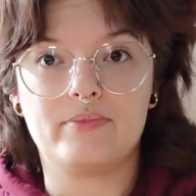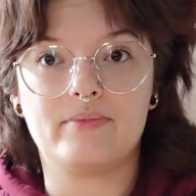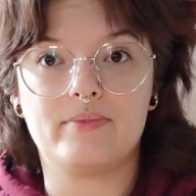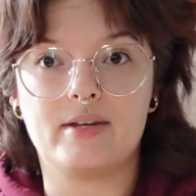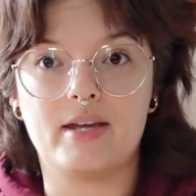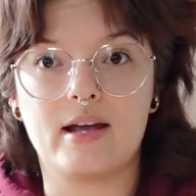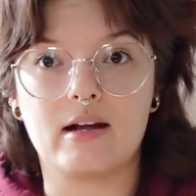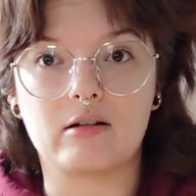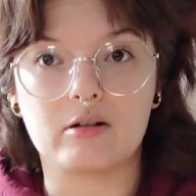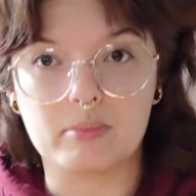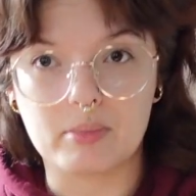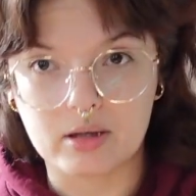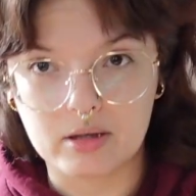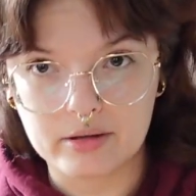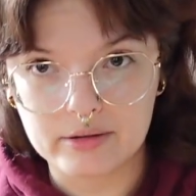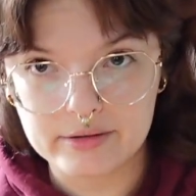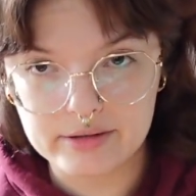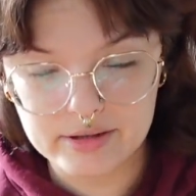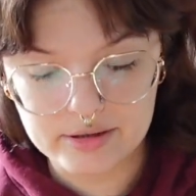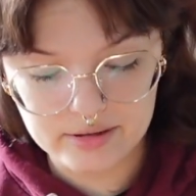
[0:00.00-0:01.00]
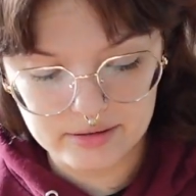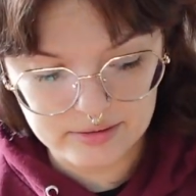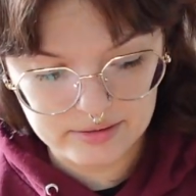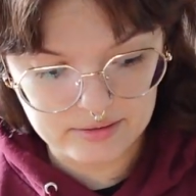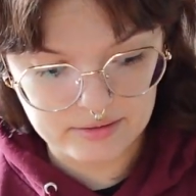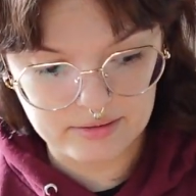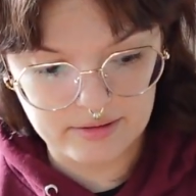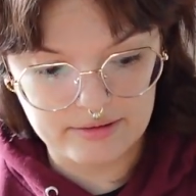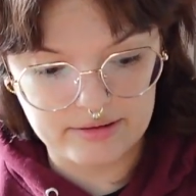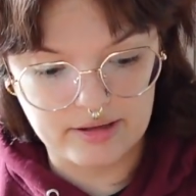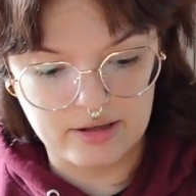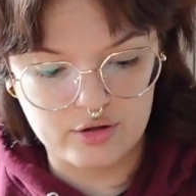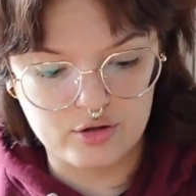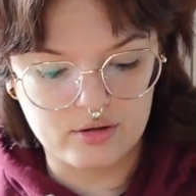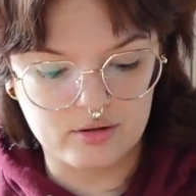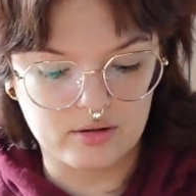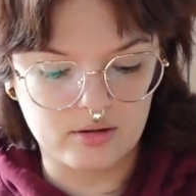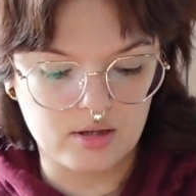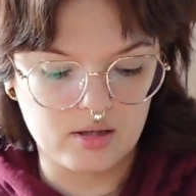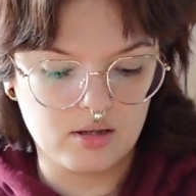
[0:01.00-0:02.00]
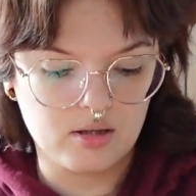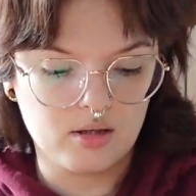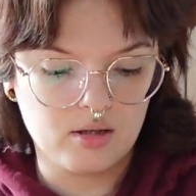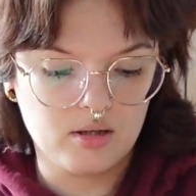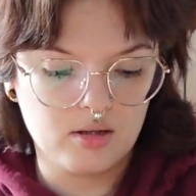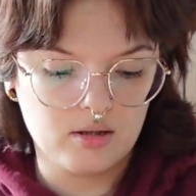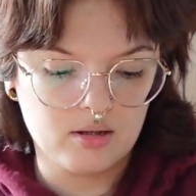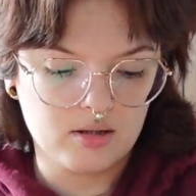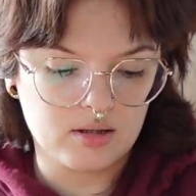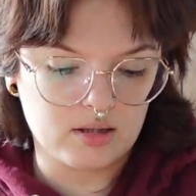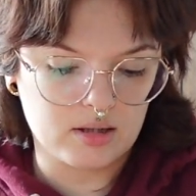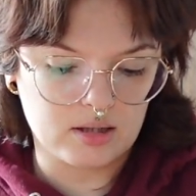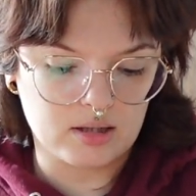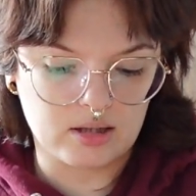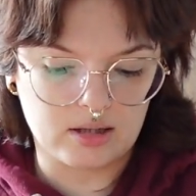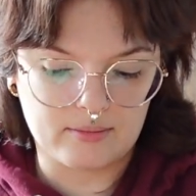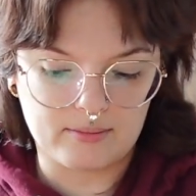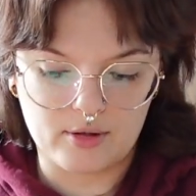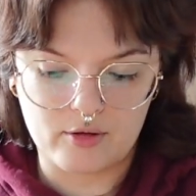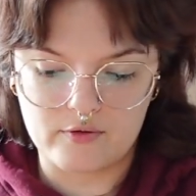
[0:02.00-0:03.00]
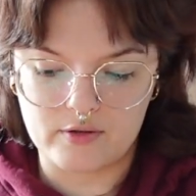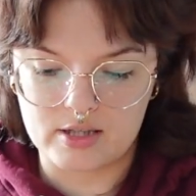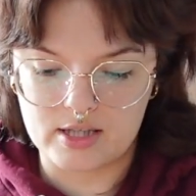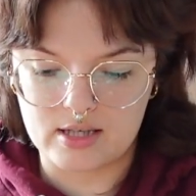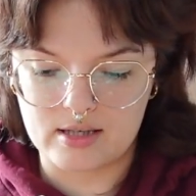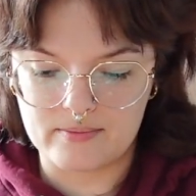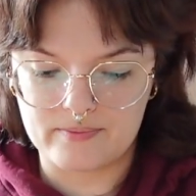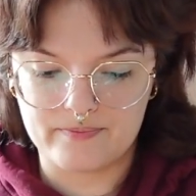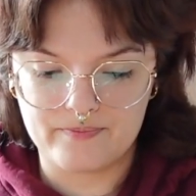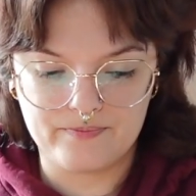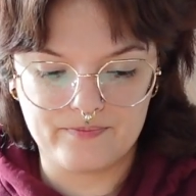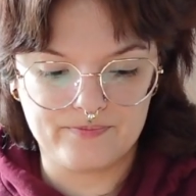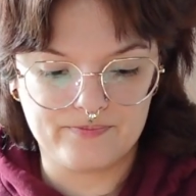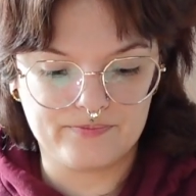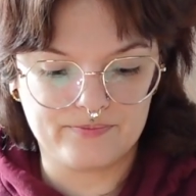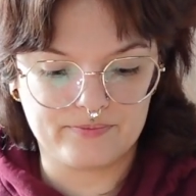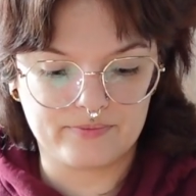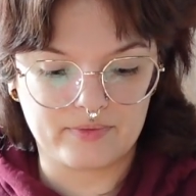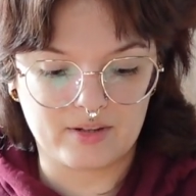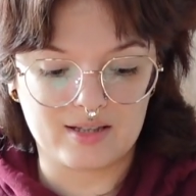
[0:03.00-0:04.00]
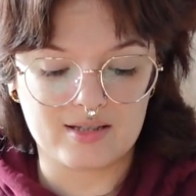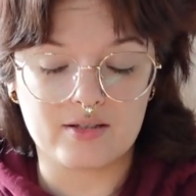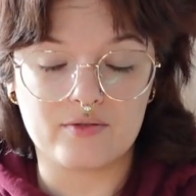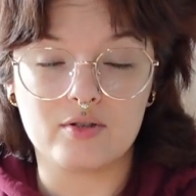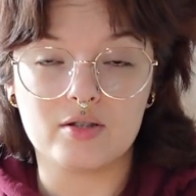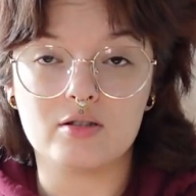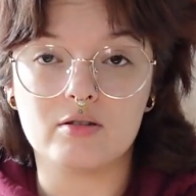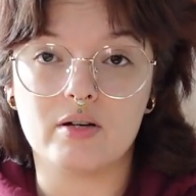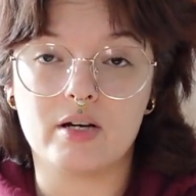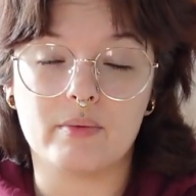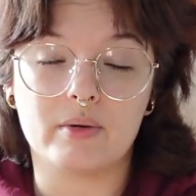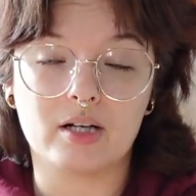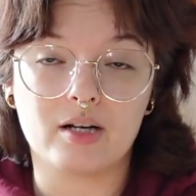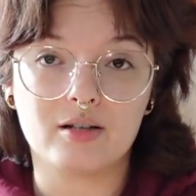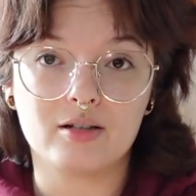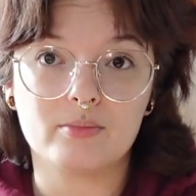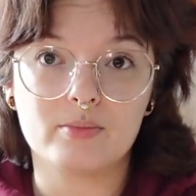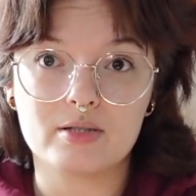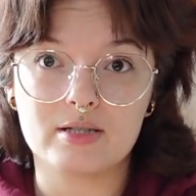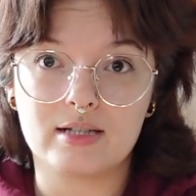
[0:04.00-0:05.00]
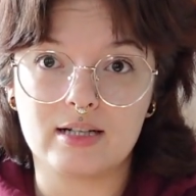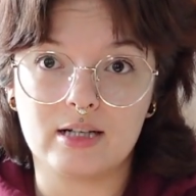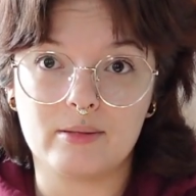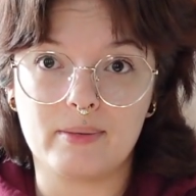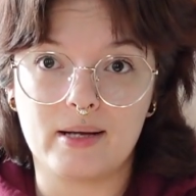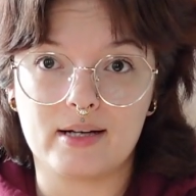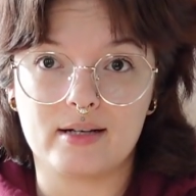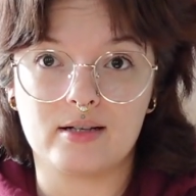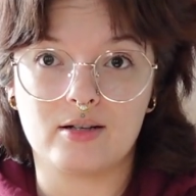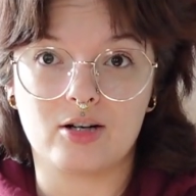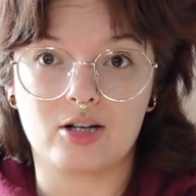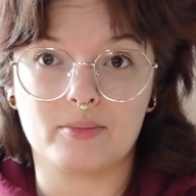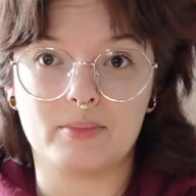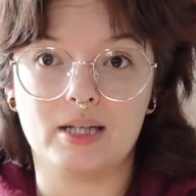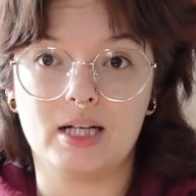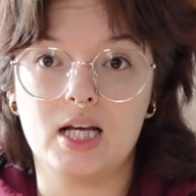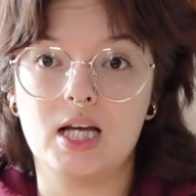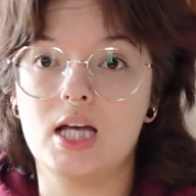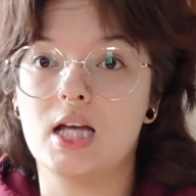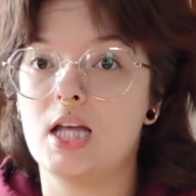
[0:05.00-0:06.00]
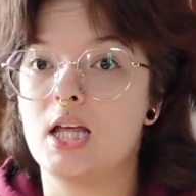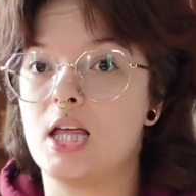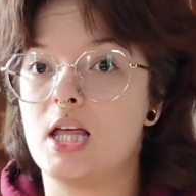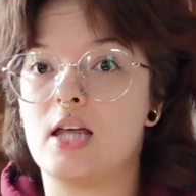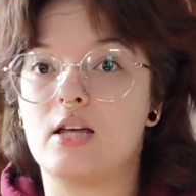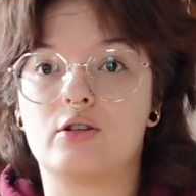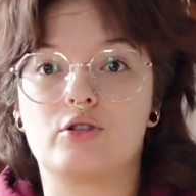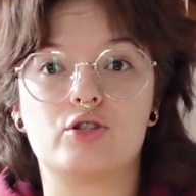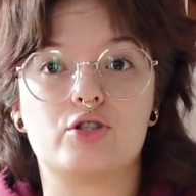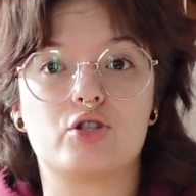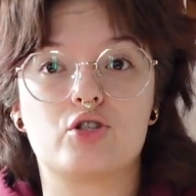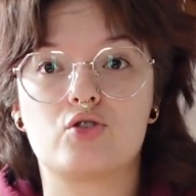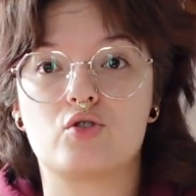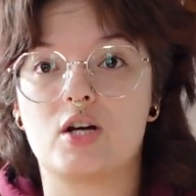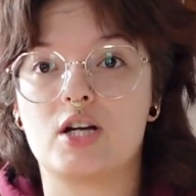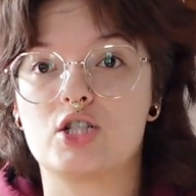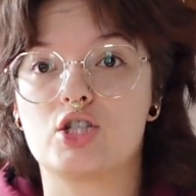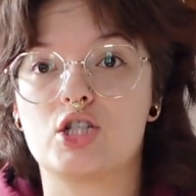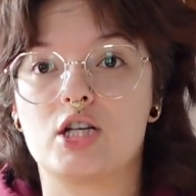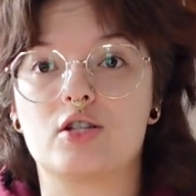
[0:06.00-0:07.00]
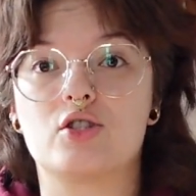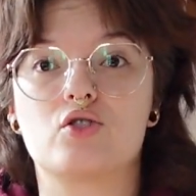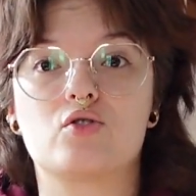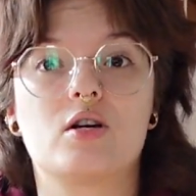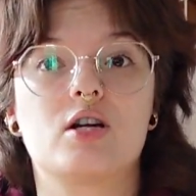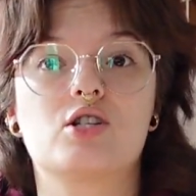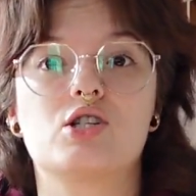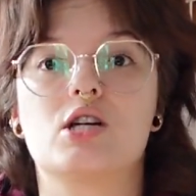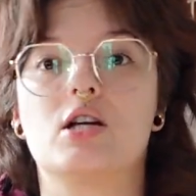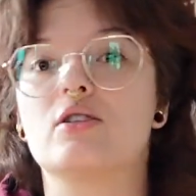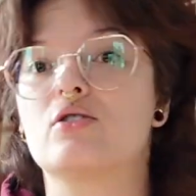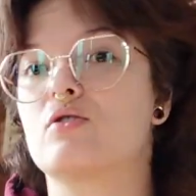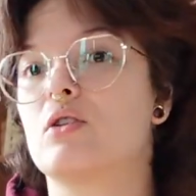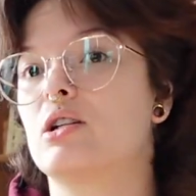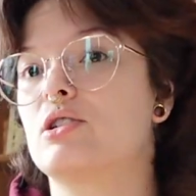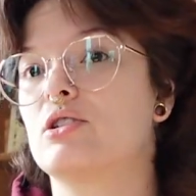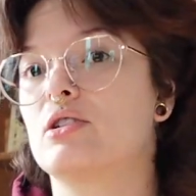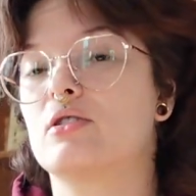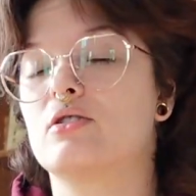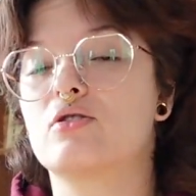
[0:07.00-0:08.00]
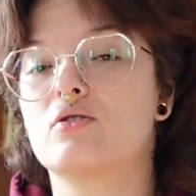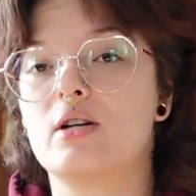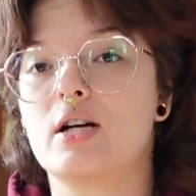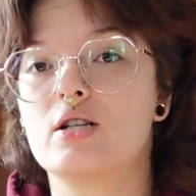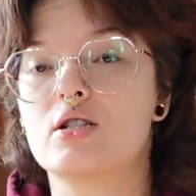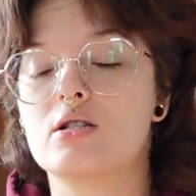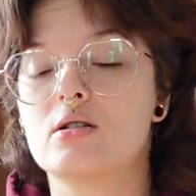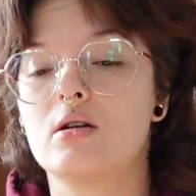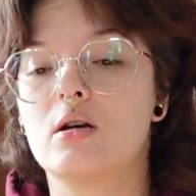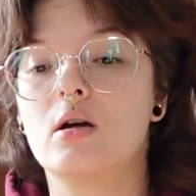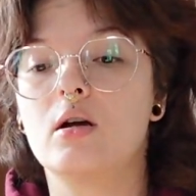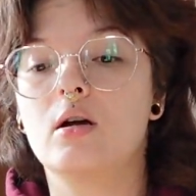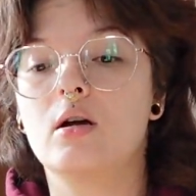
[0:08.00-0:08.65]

tear apart, essentially, over time. So if you do a 100% alpaca garment, you'll just stretch and stretch and stretch and stretch,